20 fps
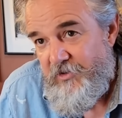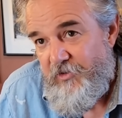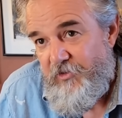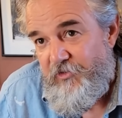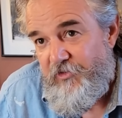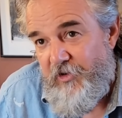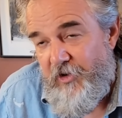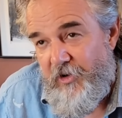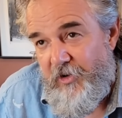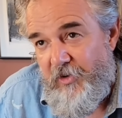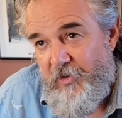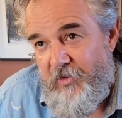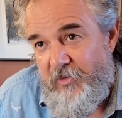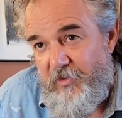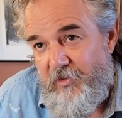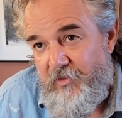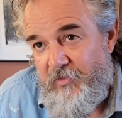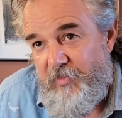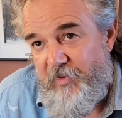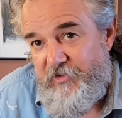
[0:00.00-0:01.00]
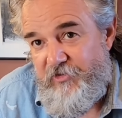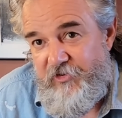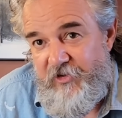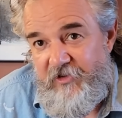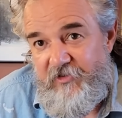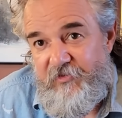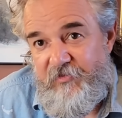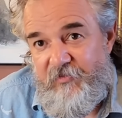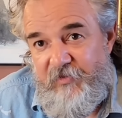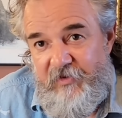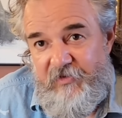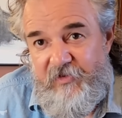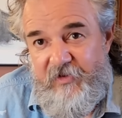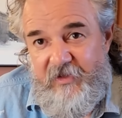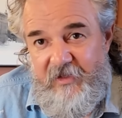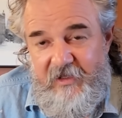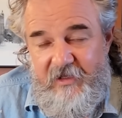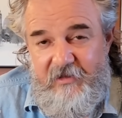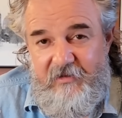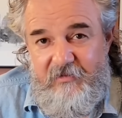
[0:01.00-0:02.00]
So, but she's
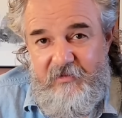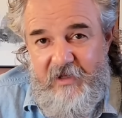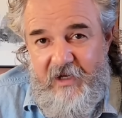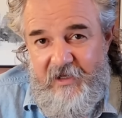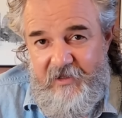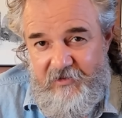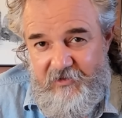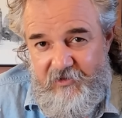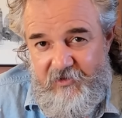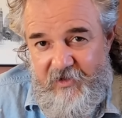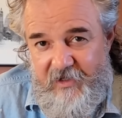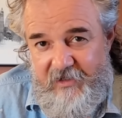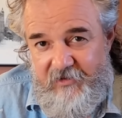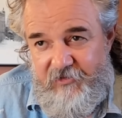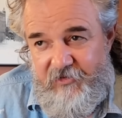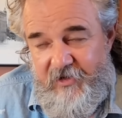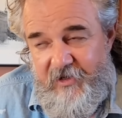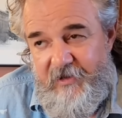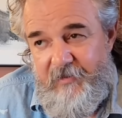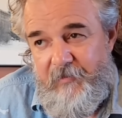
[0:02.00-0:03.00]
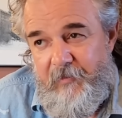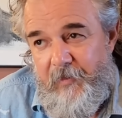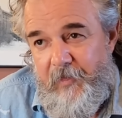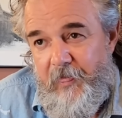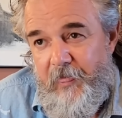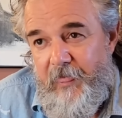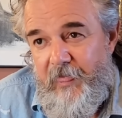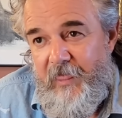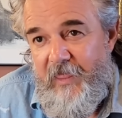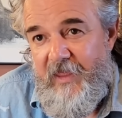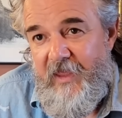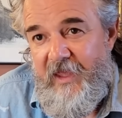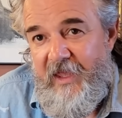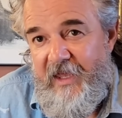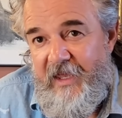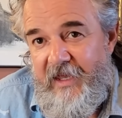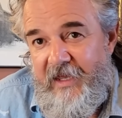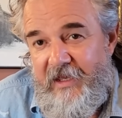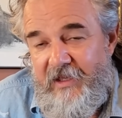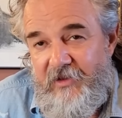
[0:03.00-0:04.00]
physically not in great shape,
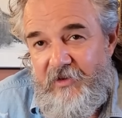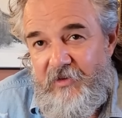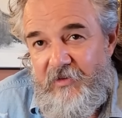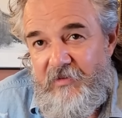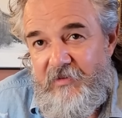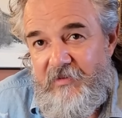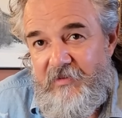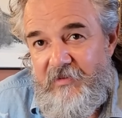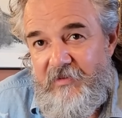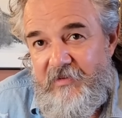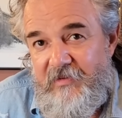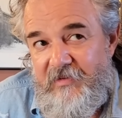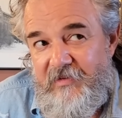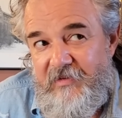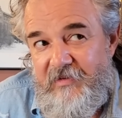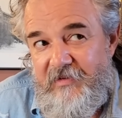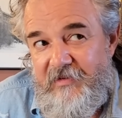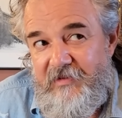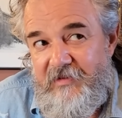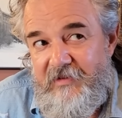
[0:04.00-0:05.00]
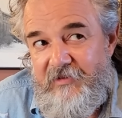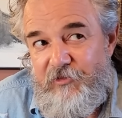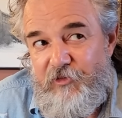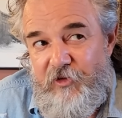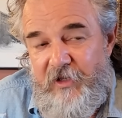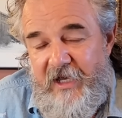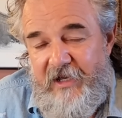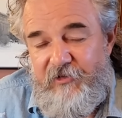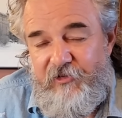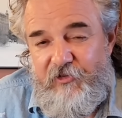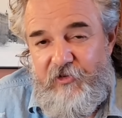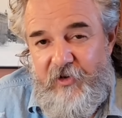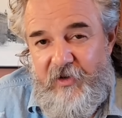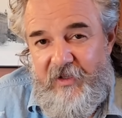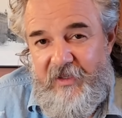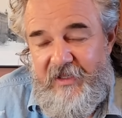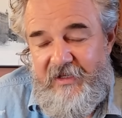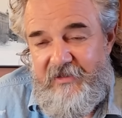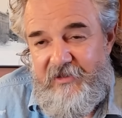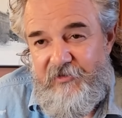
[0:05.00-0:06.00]
and so you guys
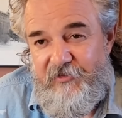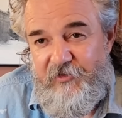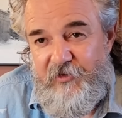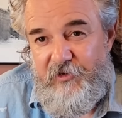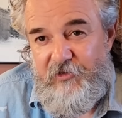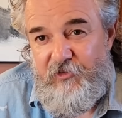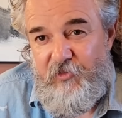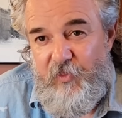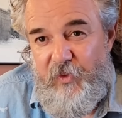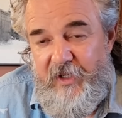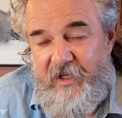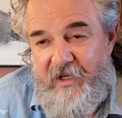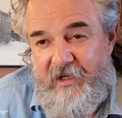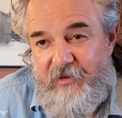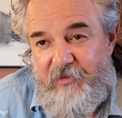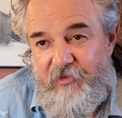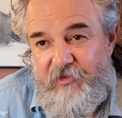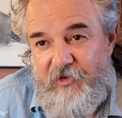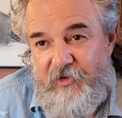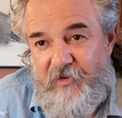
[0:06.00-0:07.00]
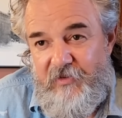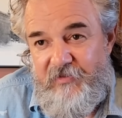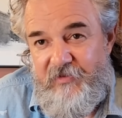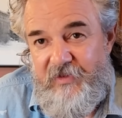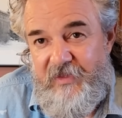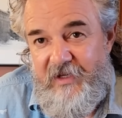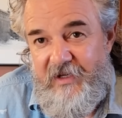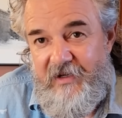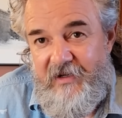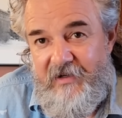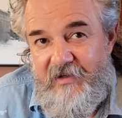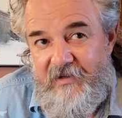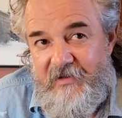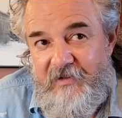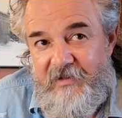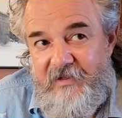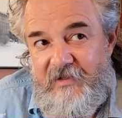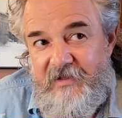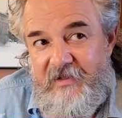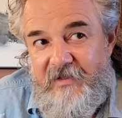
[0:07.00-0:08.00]
saw like the first week I was over there,
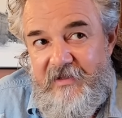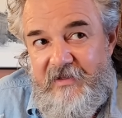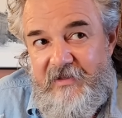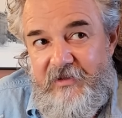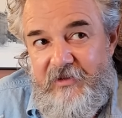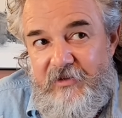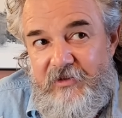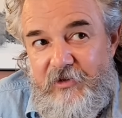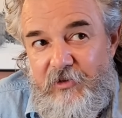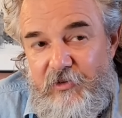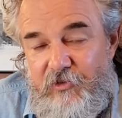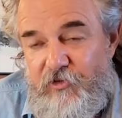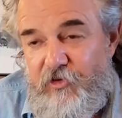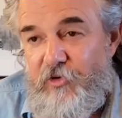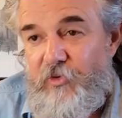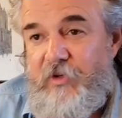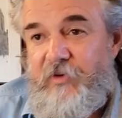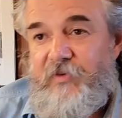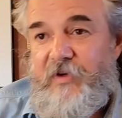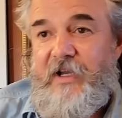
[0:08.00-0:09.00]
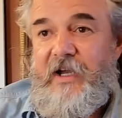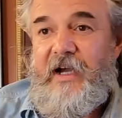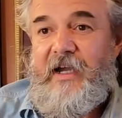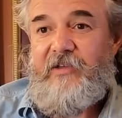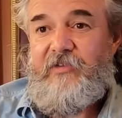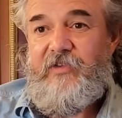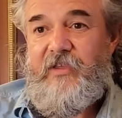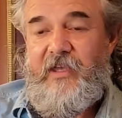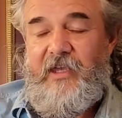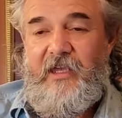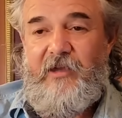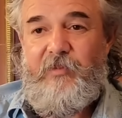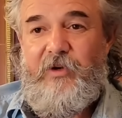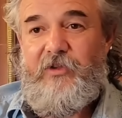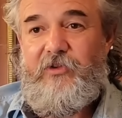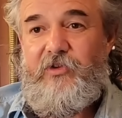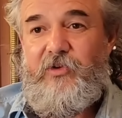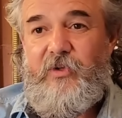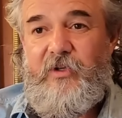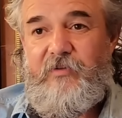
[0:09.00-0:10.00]
two different guys came
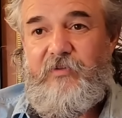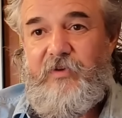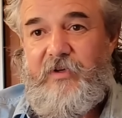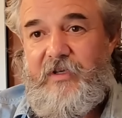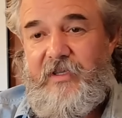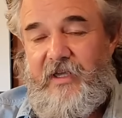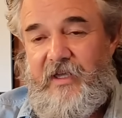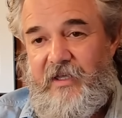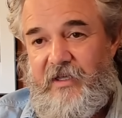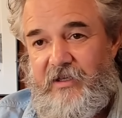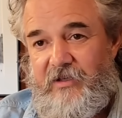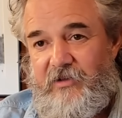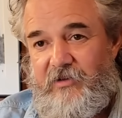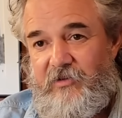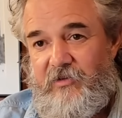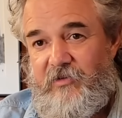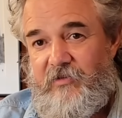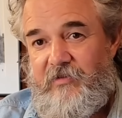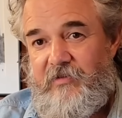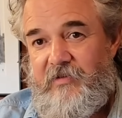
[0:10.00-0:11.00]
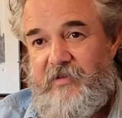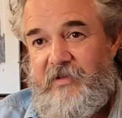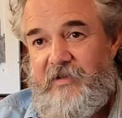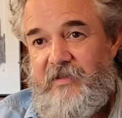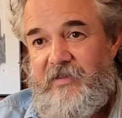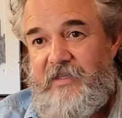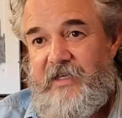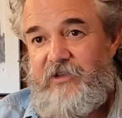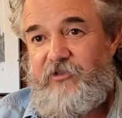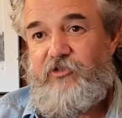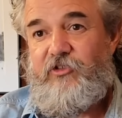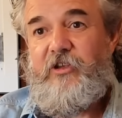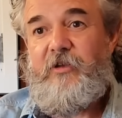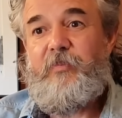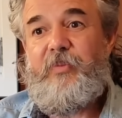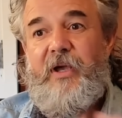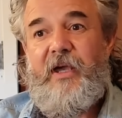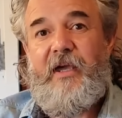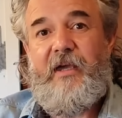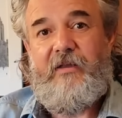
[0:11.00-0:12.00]
on two different days that she
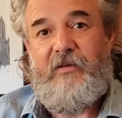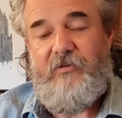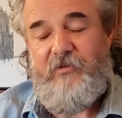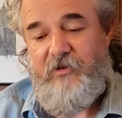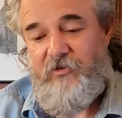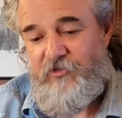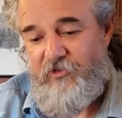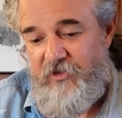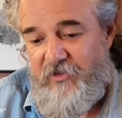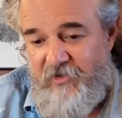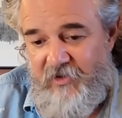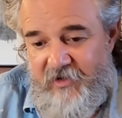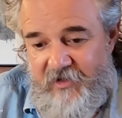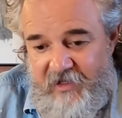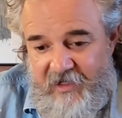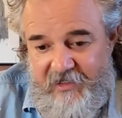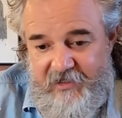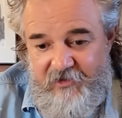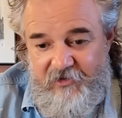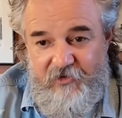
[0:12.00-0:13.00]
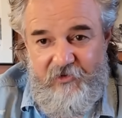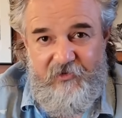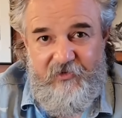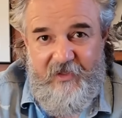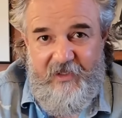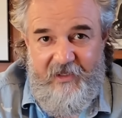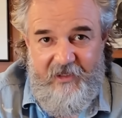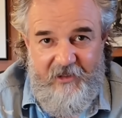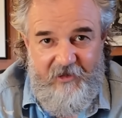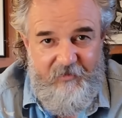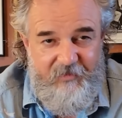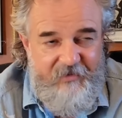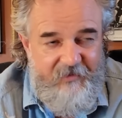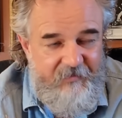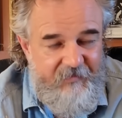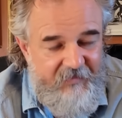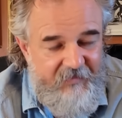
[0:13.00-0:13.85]
paid because she thought I could use the help.